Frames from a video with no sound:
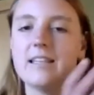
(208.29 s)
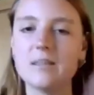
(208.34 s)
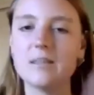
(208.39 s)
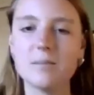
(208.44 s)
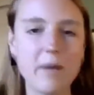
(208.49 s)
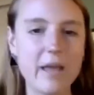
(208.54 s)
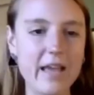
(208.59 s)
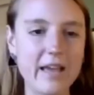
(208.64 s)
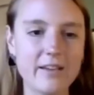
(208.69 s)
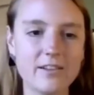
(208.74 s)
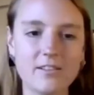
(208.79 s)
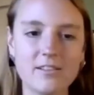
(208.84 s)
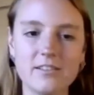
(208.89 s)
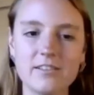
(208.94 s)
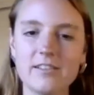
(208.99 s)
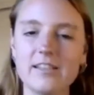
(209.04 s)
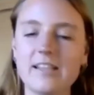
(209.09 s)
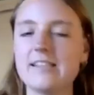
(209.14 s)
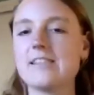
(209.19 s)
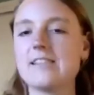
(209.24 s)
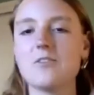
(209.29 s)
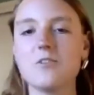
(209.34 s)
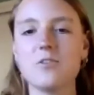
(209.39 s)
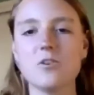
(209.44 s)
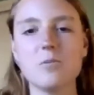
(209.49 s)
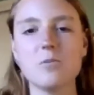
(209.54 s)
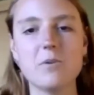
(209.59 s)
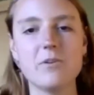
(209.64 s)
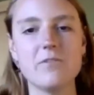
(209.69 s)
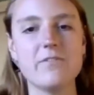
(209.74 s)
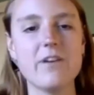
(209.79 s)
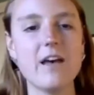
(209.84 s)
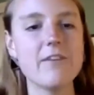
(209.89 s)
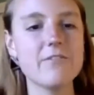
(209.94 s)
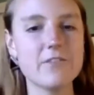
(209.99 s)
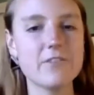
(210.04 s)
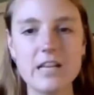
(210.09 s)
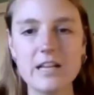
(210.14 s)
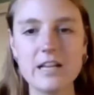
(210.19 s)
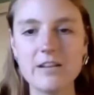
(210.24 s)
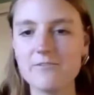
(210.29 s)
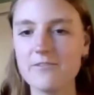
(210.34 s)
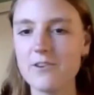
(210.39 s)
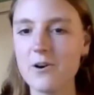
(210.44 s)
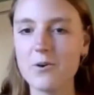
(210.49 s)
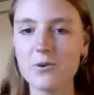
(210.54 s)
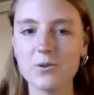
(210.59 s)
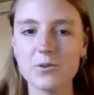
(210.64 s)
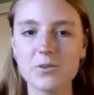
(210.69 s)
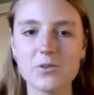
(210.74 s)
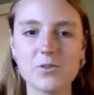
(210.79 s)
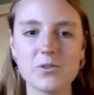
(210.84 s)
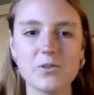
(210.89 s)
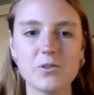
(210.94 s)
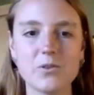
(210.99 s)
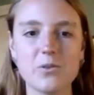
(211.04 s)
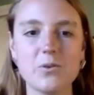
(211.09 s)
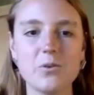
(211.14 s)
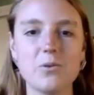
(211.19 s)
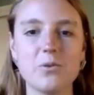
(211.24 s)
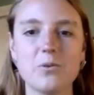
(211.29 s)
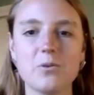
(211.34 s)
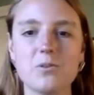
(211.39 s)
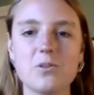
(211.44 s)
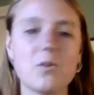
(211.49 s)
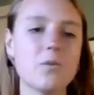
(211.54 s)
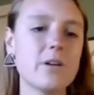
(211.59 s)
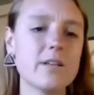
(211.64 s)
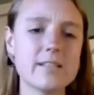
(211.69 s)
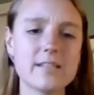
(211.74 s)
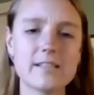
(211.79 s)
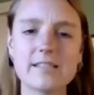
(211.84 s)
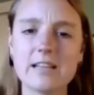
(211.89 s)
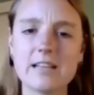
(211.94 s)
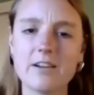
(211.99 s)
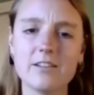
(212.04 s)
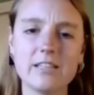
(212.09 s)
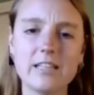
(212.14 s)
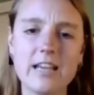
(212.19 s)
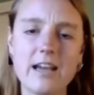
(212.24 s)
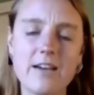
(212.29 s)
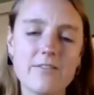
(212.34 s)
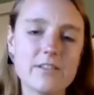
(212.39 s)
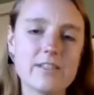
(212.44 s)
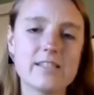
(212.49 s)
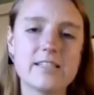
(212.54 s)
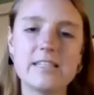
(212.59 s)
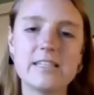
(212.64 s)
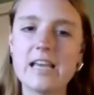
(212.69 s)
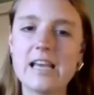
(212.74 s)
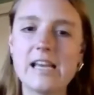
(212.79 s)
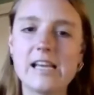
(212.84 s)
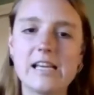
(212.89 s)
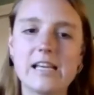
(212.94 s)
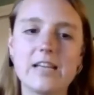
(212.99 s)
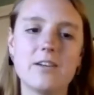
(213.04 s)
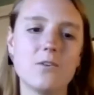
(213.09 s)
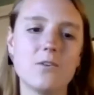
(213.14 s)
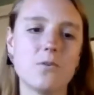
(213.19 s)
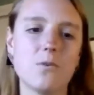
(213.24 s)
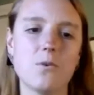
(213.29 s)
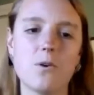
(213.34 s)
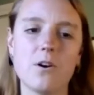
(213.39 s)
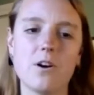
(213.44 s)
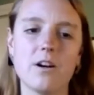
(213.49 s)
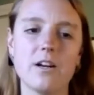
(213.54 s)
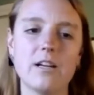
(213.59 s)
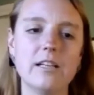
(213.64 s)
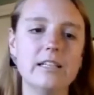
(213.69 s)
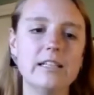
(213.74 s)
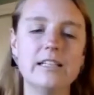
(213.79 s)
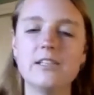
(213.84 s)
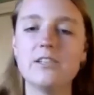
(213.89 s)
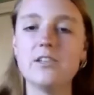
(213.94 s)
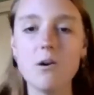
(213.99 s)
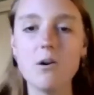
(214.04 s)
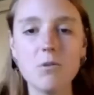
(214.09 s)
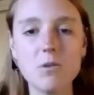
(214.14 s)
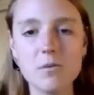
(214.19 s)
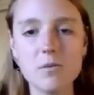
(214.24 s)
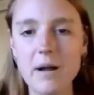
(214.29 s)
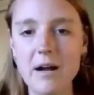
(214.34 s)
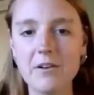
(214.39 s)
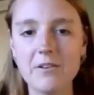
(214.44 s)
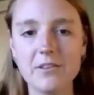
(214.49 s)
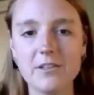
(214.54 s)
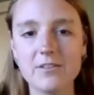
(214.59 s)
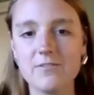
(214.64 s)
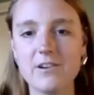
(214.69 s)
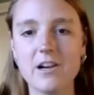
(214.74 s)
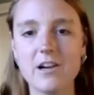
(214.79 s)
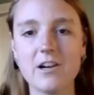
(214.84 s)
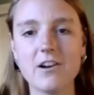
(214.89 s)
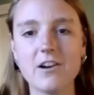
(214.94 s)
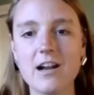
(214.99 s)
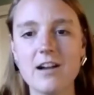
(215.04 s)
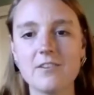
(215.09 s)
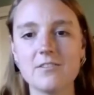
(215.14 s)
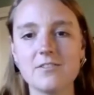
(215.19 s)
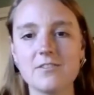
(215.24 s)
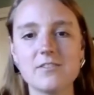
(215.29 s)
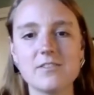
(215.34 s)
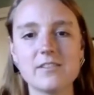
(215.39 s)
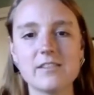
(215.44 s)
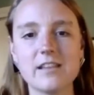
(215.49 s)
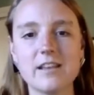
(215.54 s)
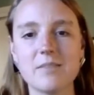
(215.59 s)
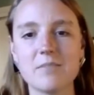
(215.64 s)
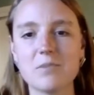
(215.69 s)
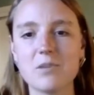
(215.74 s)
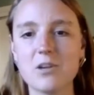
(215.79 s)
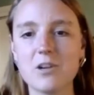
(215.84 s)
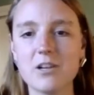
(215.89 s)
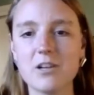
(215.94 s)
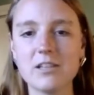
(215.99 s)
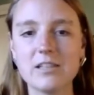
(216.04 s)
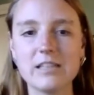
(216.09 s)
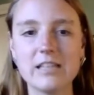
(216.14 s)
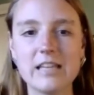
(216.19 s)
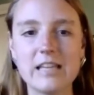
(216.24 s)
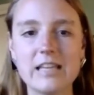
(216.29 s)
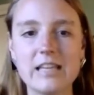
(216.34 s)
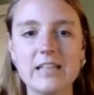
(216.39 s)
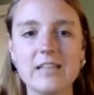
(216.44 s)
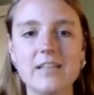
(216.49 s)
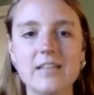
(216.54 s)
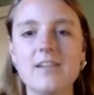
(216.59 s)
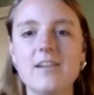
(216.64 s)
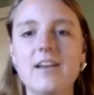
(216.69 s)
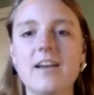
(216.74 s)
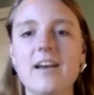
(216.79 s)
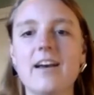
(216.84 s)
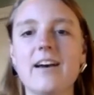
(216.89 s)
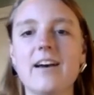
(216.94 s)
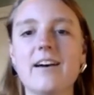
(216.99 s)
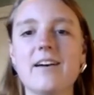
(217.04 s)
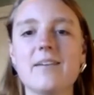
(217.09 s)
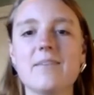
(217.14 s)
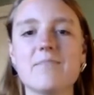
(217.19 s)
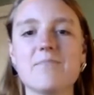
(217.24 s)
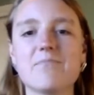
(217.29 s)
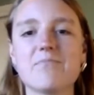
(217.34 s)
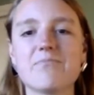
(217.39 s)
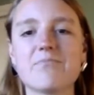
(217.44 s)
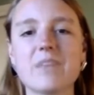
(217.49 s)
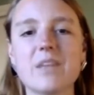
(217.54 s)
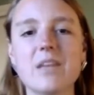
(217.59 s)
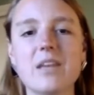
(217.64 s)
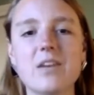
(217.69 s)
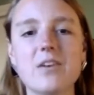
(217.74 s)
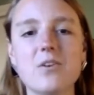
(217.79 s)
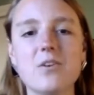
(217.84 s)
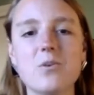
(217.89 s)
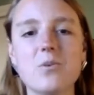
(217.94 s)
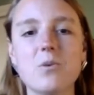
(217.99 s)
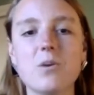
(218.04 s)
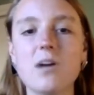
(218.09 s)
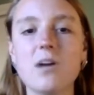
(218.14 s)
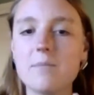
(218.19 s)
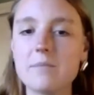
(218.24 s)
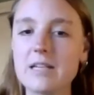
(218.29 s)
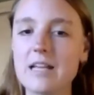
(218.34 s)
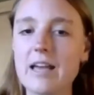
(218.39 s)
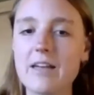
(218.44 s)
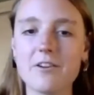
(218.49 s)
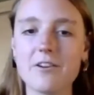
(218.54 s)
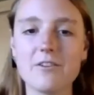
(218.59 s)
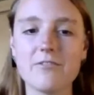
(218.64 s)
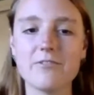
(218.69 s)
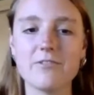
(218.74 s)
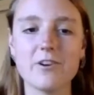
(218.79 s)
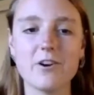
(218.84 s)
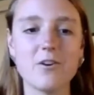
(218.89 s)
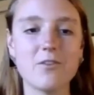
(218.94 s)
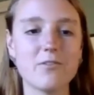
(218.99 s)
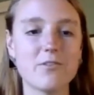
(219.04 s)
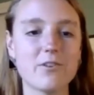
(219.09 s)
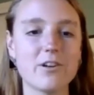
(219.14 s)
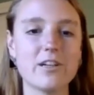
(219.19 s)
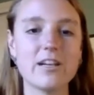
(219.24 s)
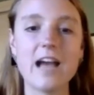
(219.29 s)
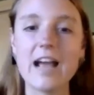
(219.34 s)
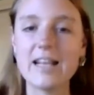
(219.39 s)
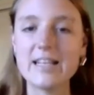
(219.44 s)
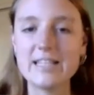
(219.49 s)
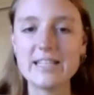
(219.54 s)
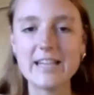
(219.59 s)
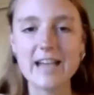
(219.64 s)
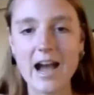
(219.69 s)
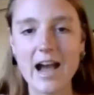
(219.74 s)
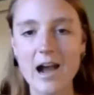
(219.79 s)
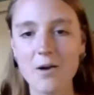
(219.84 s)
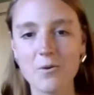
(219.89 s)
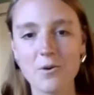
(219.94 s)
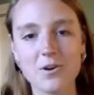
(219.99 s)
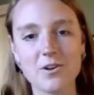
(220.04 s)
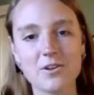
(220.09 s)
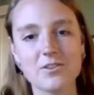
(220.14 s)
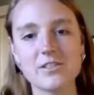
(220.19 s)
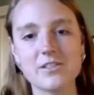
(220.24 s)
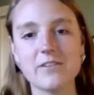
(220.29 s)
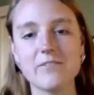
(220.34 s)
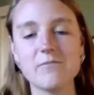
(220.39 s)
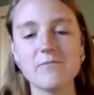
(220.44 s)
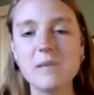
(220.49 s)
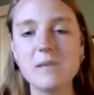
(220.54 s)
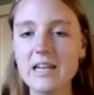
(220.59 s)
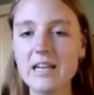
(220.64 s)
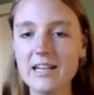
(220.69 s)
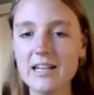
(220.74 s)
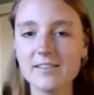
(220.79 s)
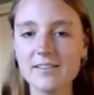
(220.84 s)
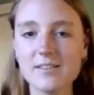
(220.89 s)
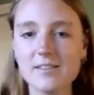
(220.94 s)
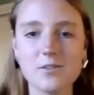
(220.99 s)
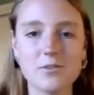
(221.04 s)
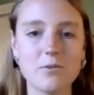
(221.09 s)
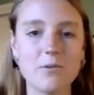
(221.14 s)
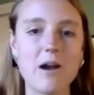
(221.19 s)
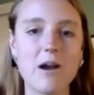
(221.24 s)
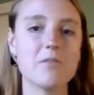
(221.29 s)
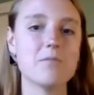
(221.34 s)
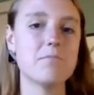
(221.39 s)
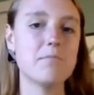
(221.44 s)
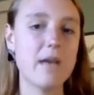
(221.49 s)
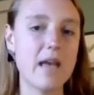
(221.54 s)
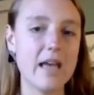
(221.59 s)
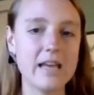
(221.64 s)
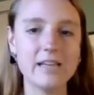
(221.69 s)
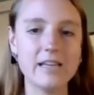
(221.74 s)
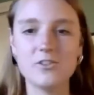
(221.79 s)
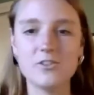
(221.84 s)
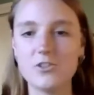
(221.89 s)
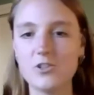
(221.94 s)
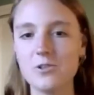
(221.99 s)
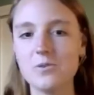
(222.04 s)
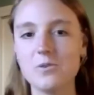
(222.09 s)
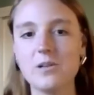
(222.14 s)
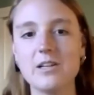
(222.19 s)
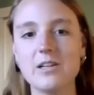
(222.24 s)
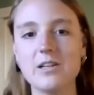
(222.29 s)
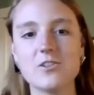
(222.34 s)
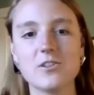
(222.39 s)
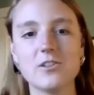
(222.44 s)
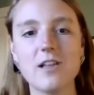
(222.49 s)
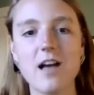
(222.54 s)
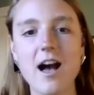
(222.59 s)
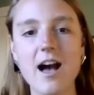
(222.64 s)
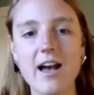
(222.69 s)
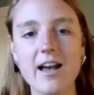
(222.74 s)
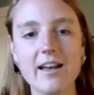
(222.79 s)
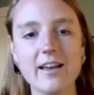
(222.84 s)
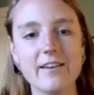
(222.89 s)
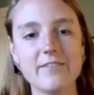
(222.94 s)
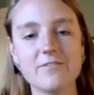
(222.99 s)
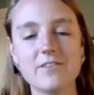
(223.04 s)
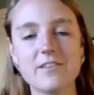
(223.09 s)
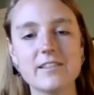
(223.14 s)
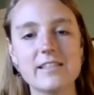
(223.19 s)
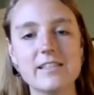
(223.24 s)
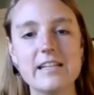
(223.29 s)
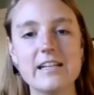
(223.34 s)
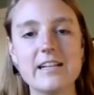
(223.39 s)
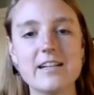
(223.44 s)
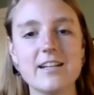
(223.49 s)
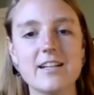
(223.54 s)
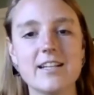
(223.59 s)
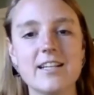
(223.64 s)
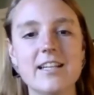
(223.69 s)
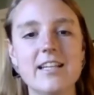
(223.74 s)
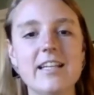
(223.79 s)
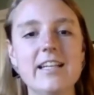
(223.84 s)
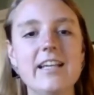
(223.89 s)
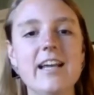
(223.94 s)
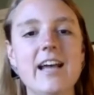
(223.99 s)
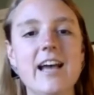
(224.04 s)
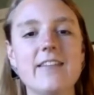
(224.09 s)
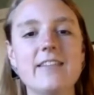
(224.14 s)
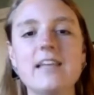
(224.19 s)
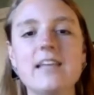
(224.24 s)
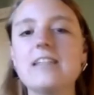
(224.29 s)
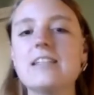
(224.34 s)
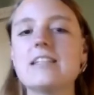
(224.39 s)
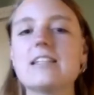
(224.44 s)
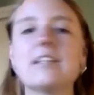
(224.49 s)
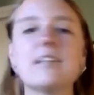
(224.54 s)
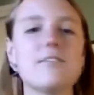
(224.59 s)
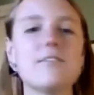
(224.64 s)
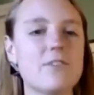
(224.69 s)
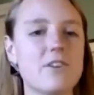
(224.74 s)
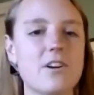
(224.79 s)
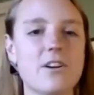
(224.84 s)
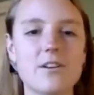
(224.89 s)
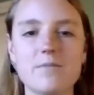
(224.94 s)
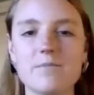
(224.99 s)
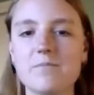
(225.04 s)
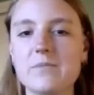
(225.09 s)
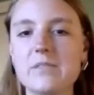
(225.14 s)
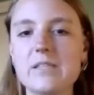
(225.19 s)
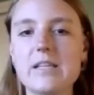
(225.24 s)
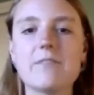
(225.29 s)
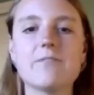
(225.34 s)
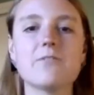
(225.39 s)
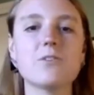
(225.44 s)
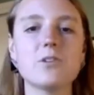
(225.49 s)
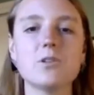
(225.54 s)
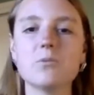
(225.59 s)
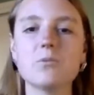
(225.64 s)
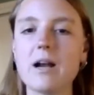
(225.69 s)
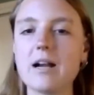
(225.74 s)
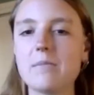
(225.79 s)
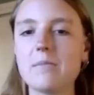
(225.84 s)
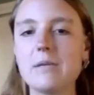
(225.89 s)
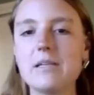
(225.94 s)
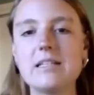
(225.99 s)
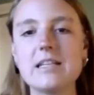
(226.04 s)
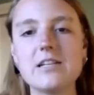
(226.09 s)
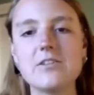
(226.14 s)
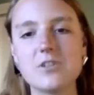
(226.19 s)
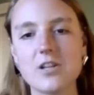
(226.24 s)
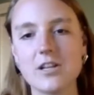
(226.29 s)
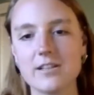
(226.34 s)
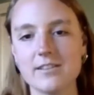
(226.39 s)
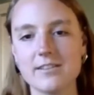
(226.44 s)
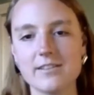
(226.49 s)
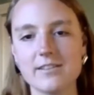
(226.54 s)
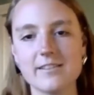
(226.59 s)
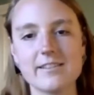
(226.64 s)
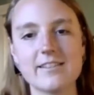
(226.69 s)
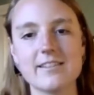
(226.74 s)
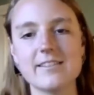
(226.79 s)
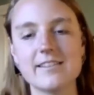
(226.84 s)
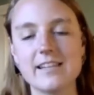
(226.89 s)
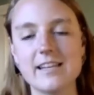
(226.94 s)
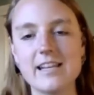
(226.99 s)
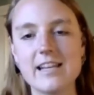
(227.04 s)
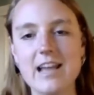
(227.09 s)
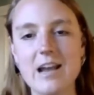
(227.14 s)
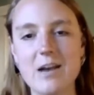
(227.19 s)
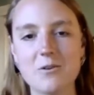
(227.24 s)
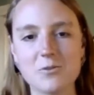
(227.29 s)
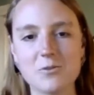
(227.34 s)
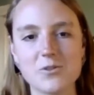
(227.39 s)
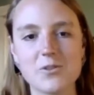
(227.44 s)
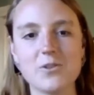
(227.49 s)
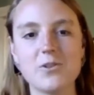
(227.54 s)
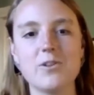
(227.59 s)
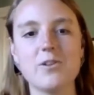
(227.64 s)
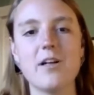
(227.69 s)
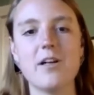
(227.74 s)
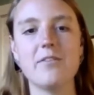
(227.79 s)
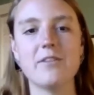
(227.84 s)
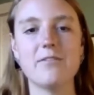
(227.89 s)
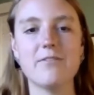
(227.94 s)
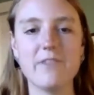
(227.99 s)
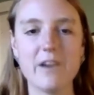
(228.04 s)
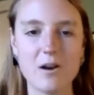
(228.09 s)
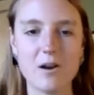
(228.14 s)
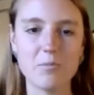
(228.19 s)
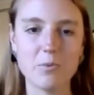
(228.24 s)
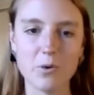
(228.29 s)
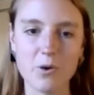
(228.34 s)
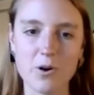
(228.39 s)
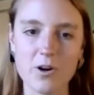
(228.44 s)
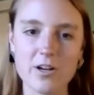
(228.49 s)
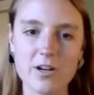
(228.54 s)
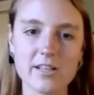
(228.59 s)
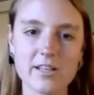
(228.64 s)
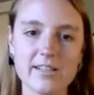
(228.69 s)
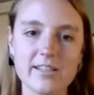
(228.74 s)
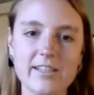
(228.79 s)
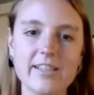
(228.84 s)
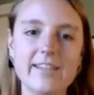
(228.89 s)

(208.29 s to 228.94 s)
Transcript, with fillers: The panel is the group of everyday folks who don't necessarily have a stake or know about the fairgrounds um, currently, um, who will come together for over 90 hours of meetings throughout May, June, and July of this year, and then deliver several recommendations to City Council and the Fair Board.